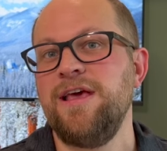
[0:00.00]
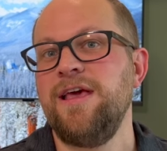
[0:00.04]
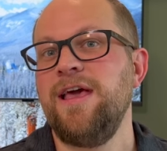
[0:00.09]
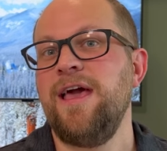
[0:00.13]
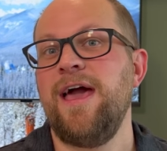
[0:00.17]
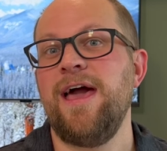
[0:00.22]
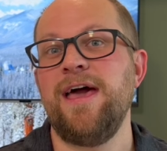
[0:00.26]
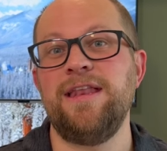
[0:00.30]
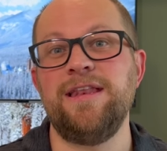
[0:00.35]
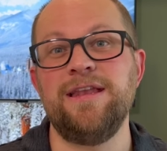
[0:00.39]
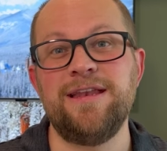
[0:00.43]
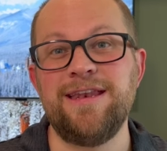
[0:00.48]

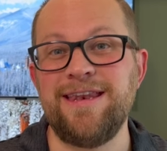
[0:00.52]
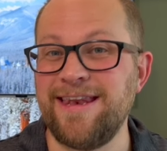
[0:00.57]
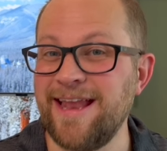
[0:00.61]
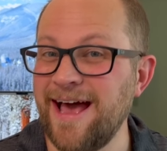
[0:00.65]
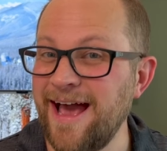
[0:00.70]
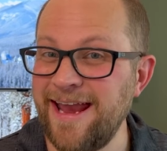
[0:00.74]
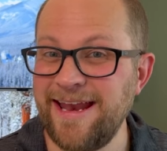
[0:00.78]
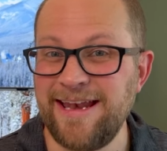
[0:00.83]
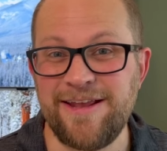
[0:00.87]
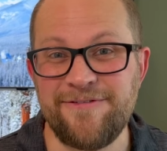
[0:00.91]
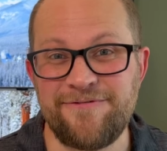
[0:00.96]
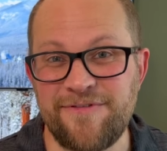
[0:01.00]
and
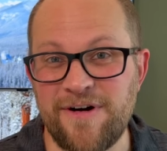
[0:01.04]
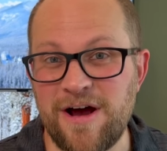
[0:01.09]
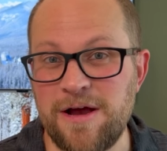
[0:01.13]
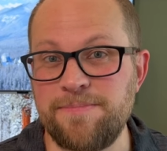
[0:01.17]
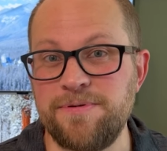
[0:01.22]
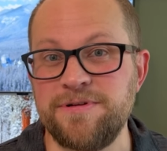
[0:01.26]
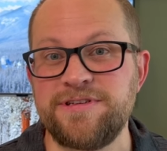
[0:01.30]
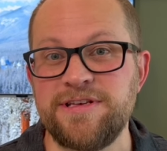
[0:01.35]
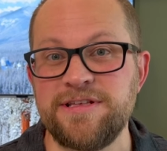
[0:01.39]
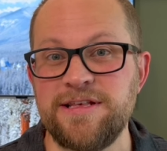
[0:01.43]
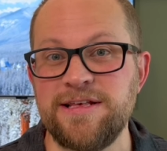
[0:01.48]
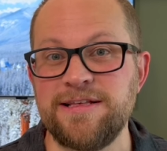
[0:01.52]

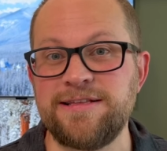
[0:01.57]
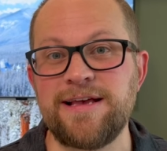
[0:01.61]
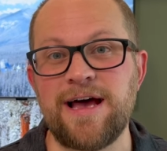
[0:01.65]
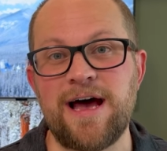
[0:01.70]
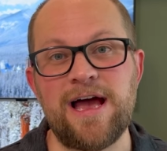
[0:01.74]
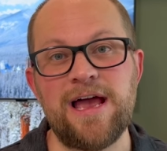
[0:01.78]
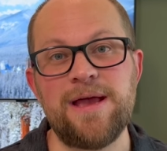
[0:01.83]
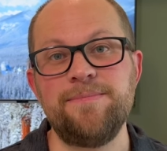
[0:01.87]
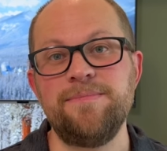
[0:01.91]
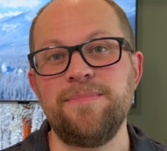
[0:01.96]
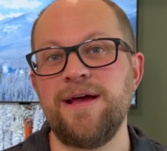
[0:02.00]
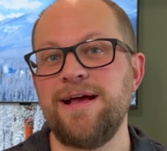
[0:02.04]
95% of the
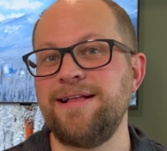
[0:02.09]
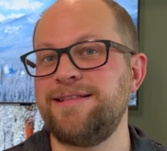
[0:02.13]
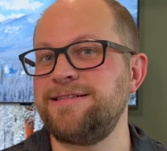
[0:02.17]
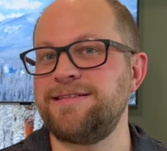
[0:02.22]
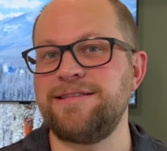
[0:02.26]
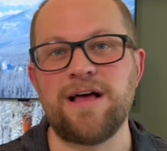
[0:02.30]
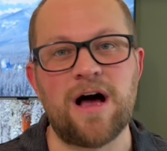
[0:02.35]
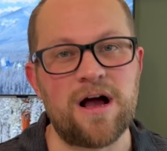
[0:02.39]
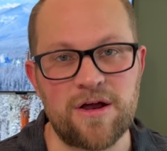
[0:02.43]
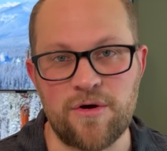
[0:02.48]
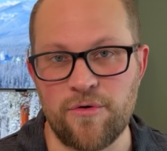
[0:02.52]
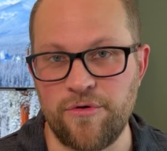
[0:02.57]
time, it's
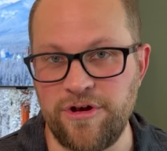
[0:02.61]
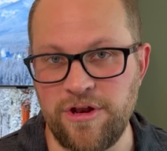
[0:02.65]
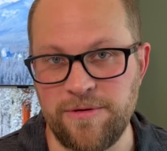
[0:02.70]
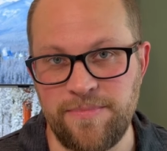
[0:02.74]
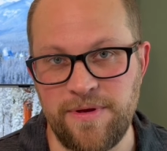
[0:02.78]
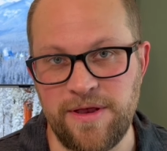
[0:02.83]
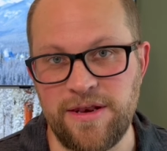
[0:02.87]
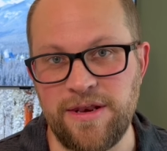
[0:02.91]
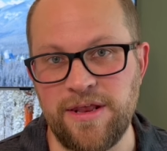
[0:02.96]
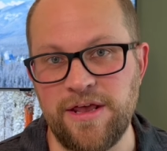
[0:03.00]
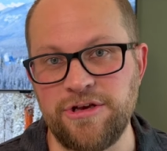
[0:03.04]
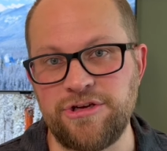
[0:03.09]
not going to be
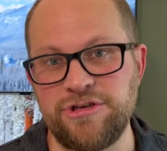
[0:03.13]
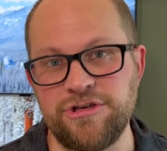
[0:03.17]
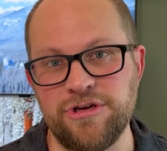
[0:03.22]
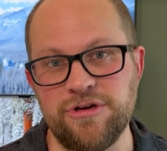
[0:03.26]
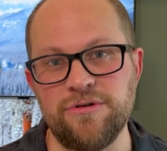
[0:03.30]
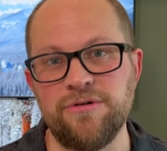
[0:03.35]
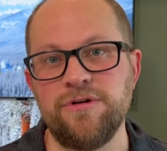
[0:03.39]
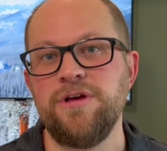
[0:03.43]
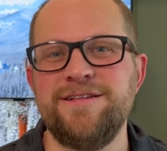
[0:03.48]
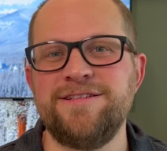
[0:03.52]
an issue.